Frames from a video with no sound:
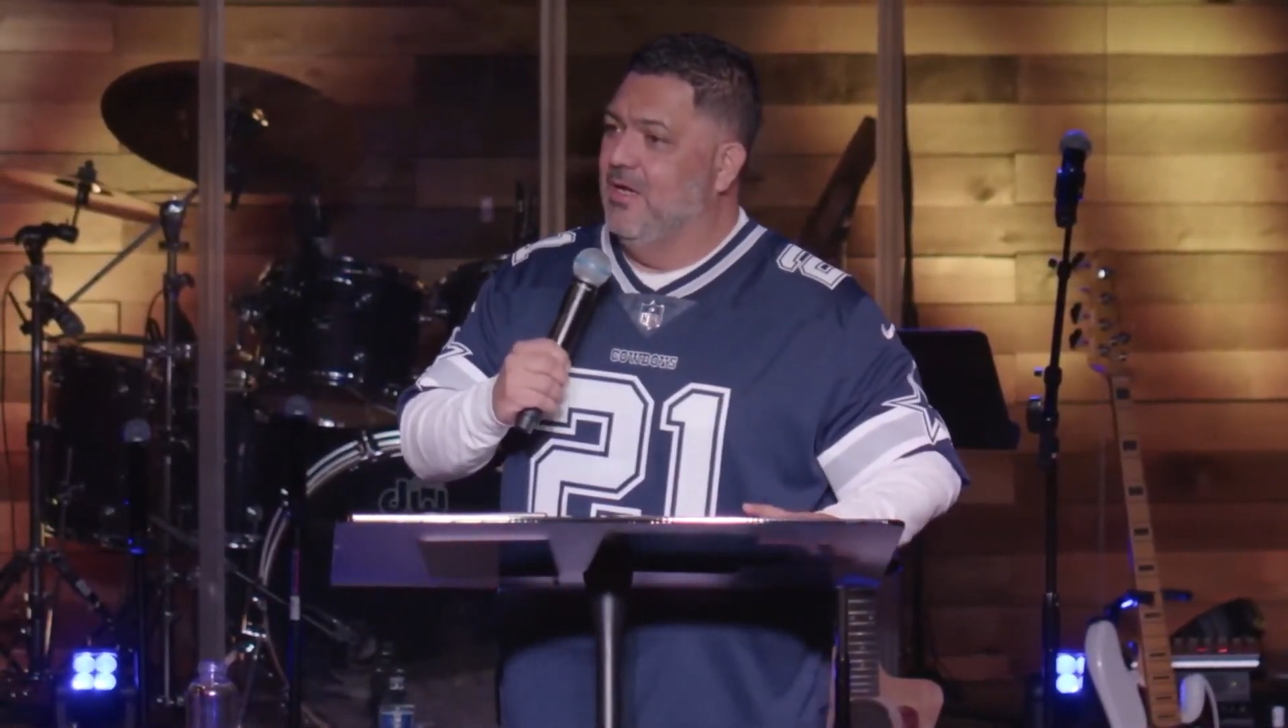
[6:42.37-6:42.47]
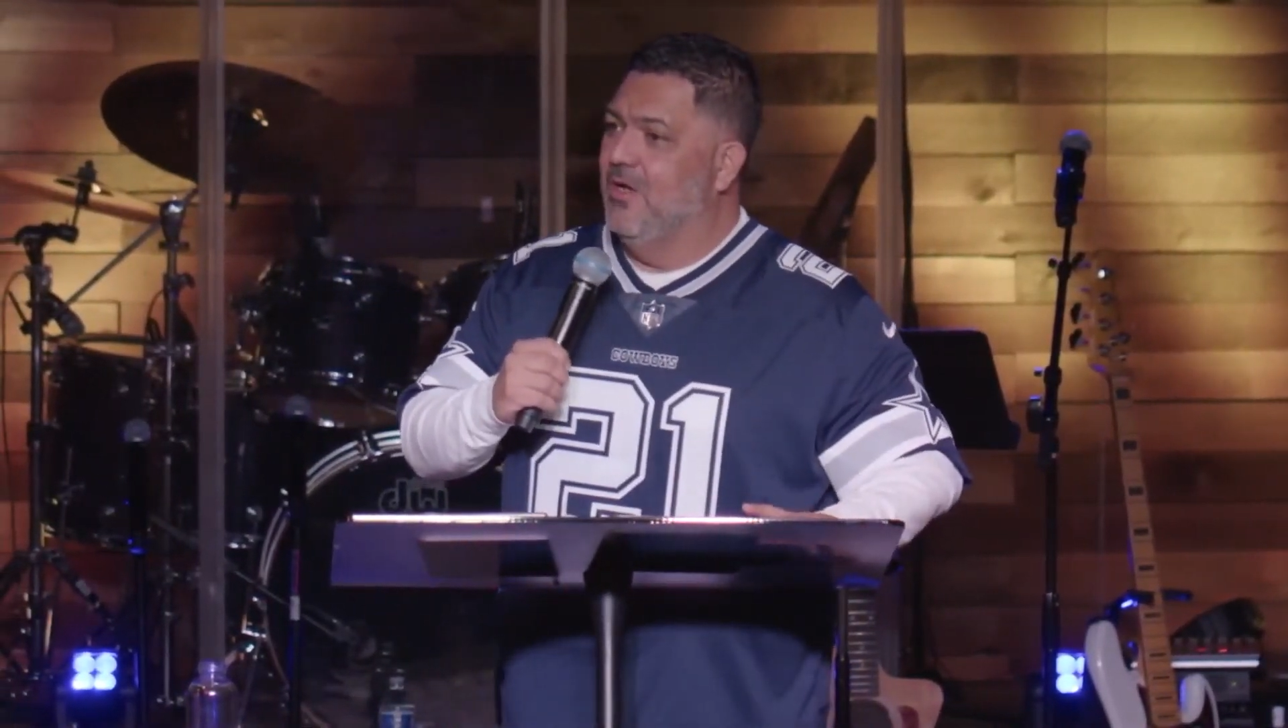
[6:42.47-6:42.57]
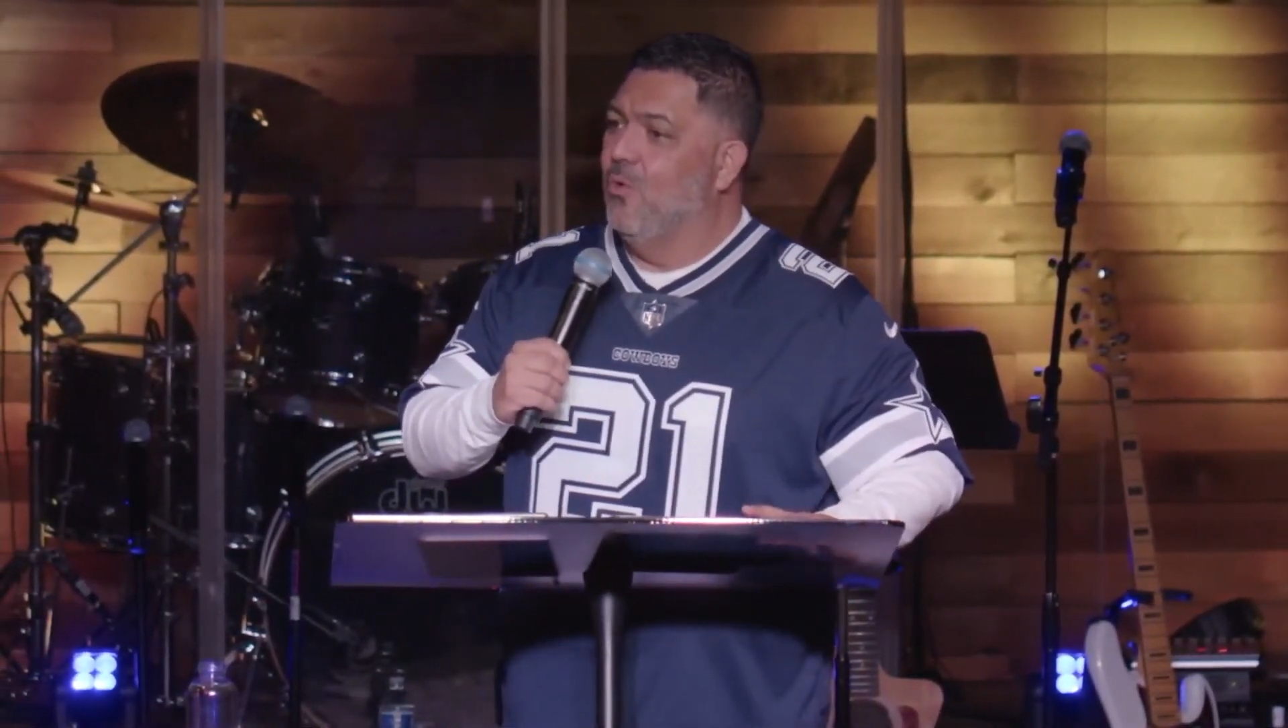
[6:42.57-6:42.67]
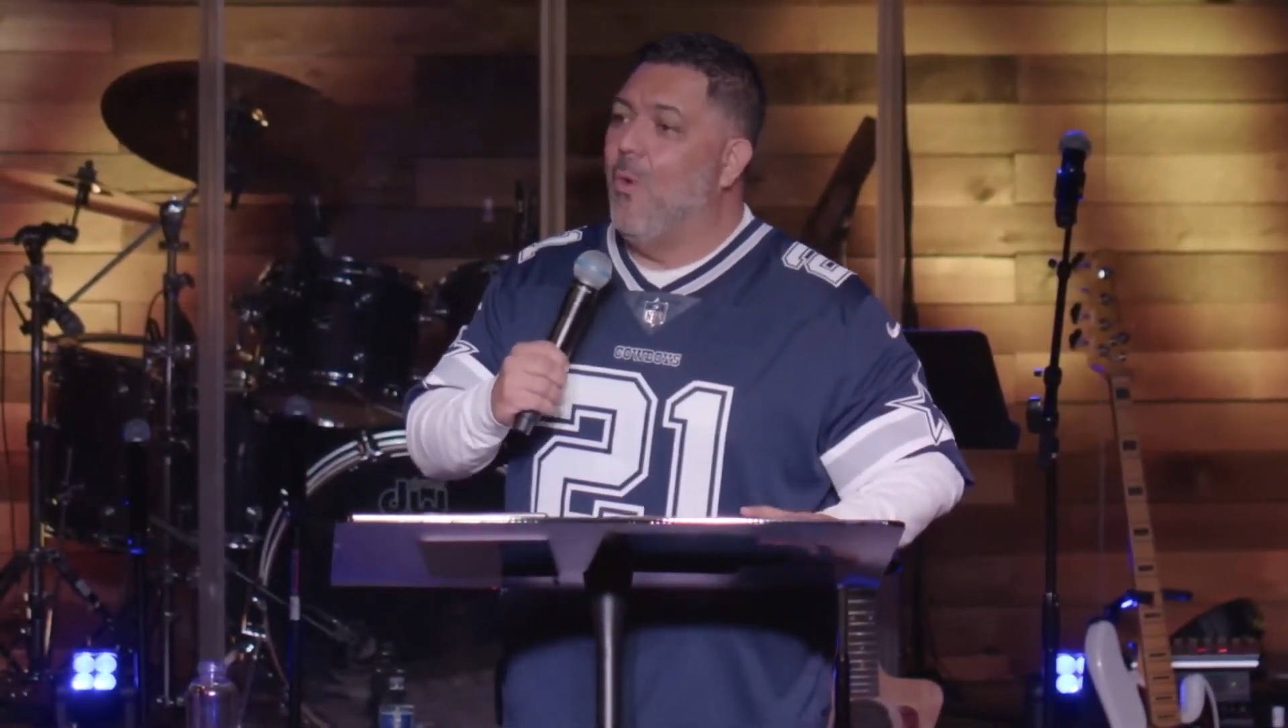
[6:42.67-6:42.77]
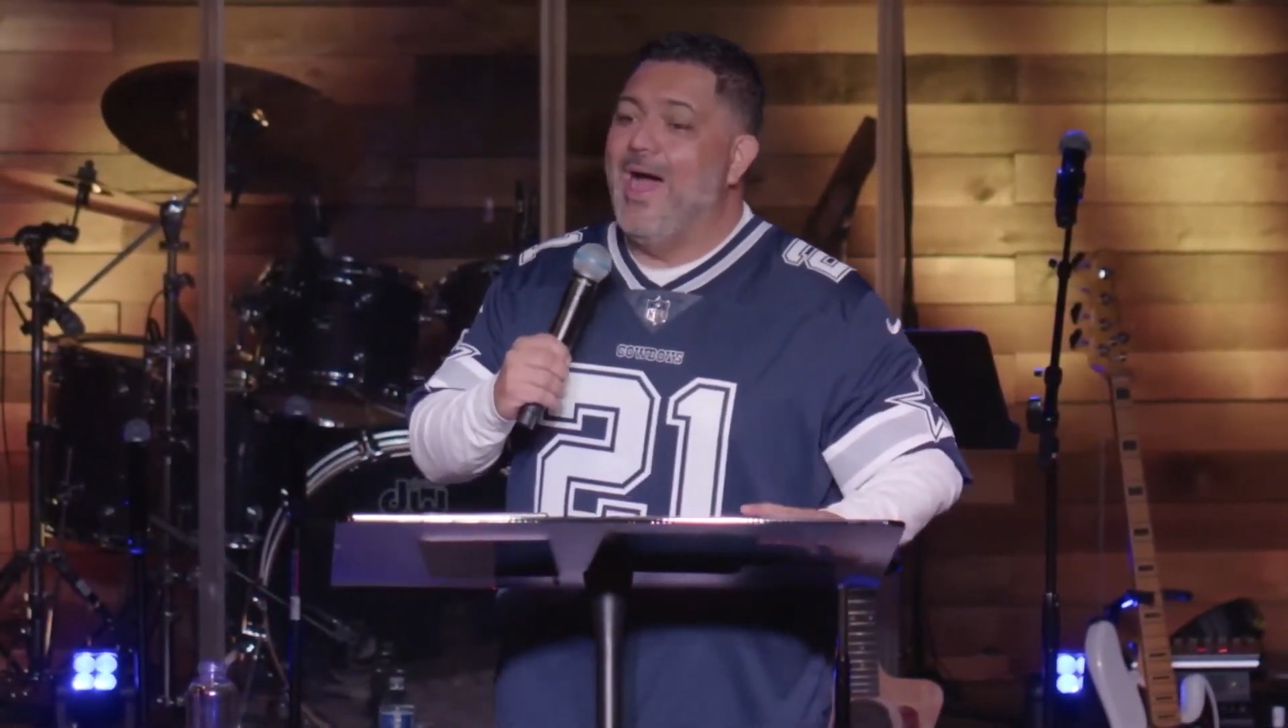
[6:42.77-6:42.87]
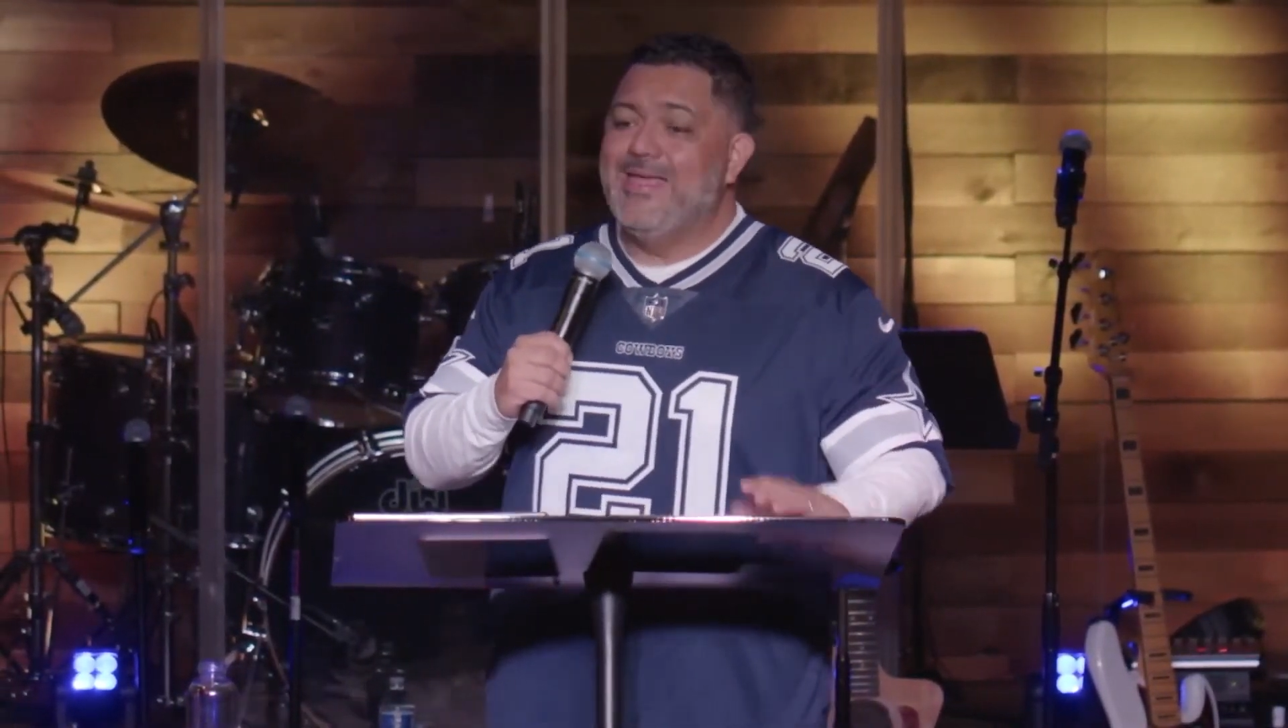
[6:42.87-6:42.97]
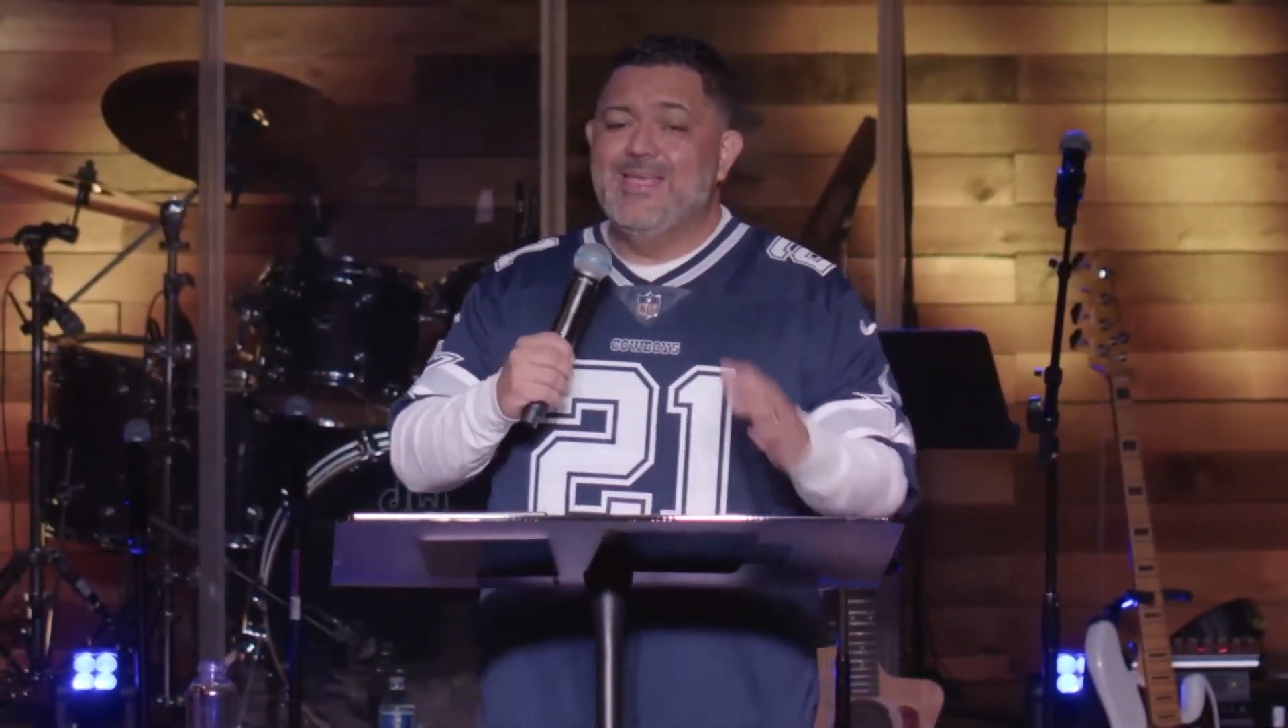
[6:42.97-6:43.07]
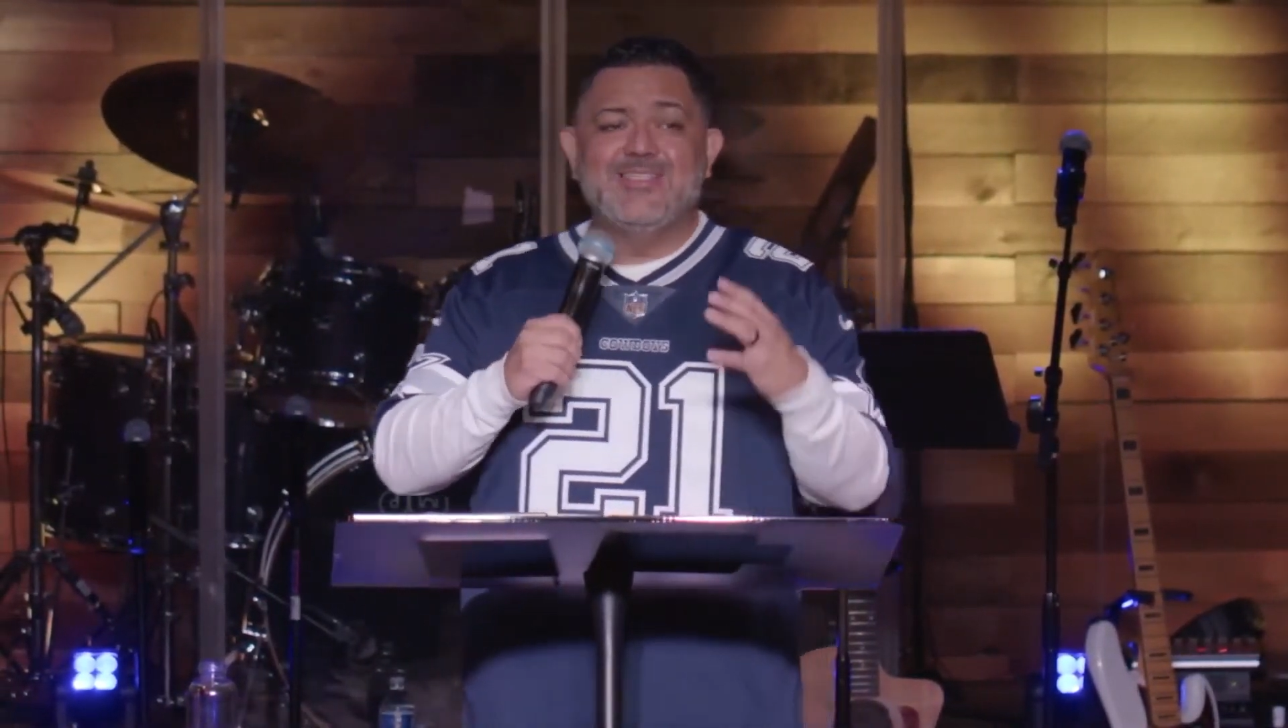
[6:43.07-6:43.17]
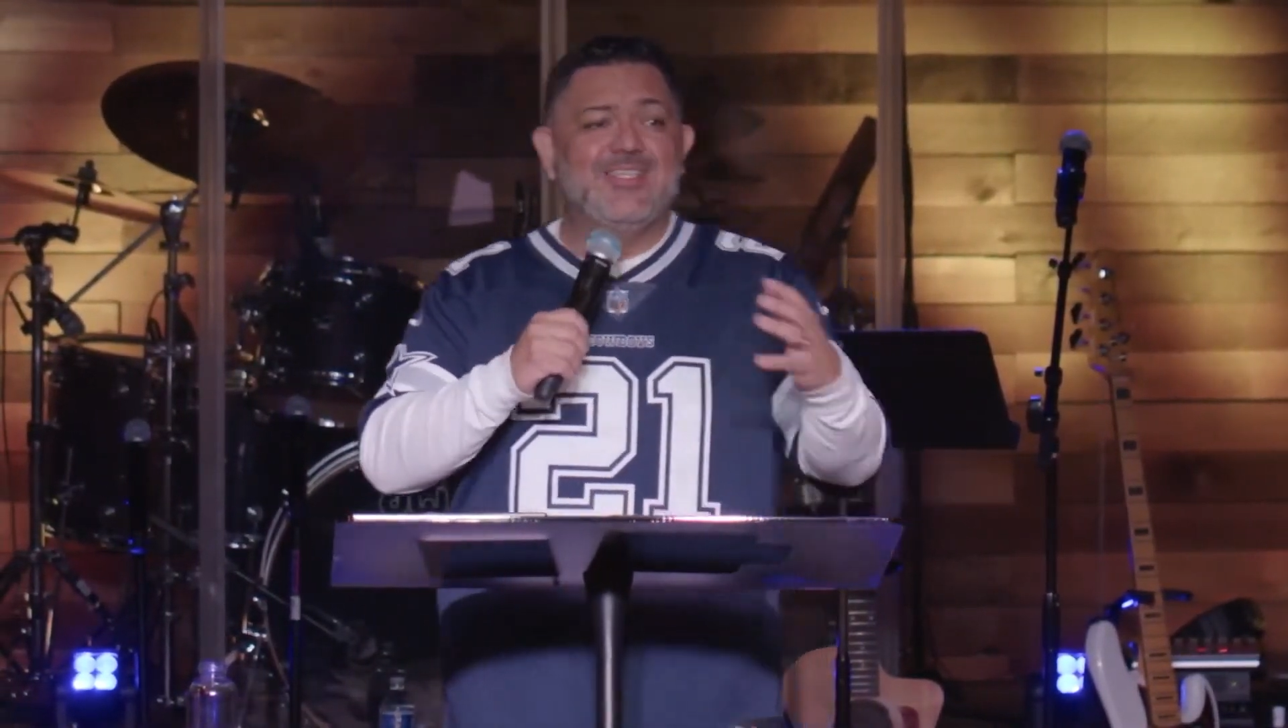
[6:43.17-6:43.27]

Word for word: Why is